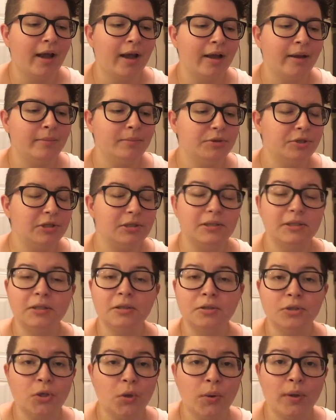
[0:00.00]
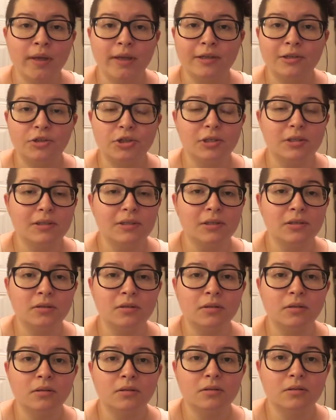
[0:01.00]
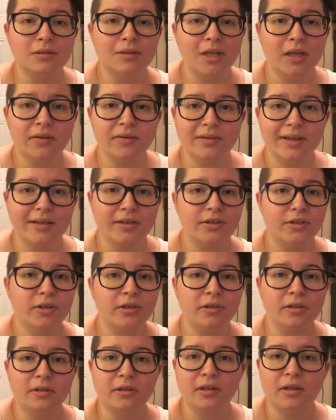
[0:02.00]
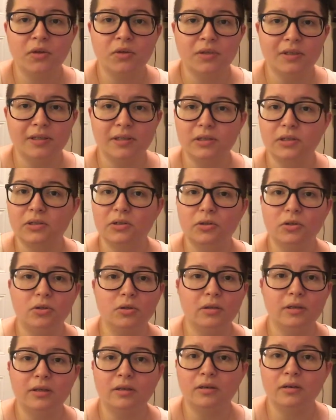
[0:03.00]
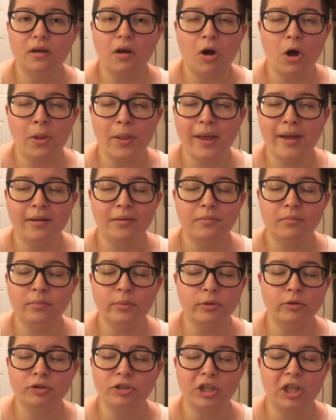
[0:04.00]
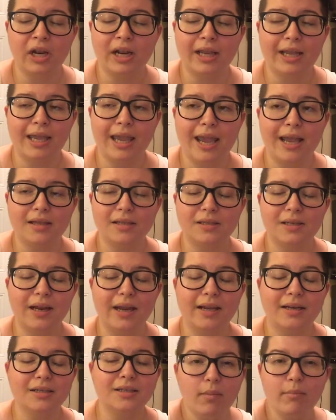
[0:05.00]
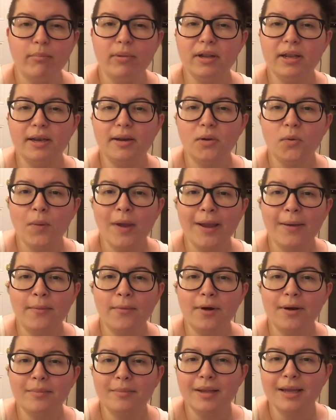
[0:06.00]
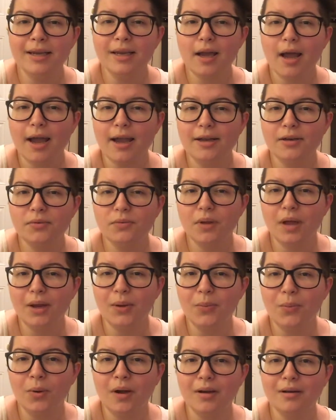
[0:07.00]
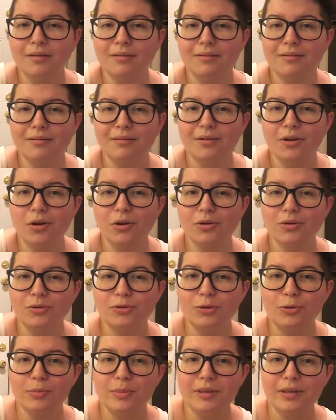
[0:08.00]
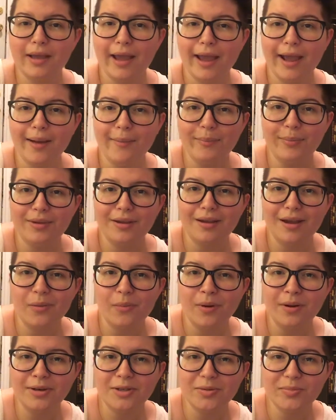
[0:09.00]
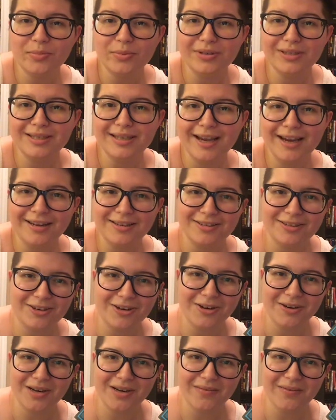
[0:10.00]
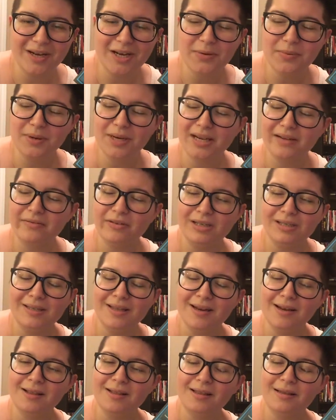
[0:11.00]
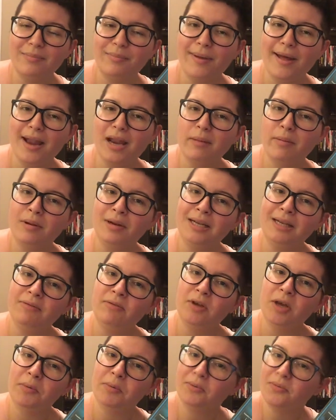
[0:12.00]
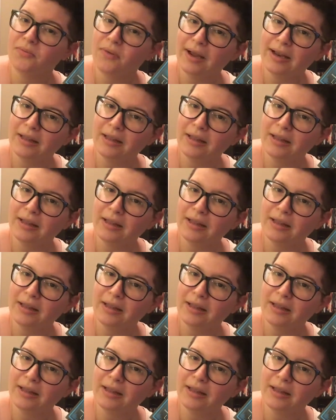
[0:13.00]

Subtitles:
She's still annoying, she's still self-centered and egotistical and all that bullshit that I can't stand. But in a way where I'm like, I want her to be happy. I want to protect her. And if anyone ever said anything bad about Evie, I would fight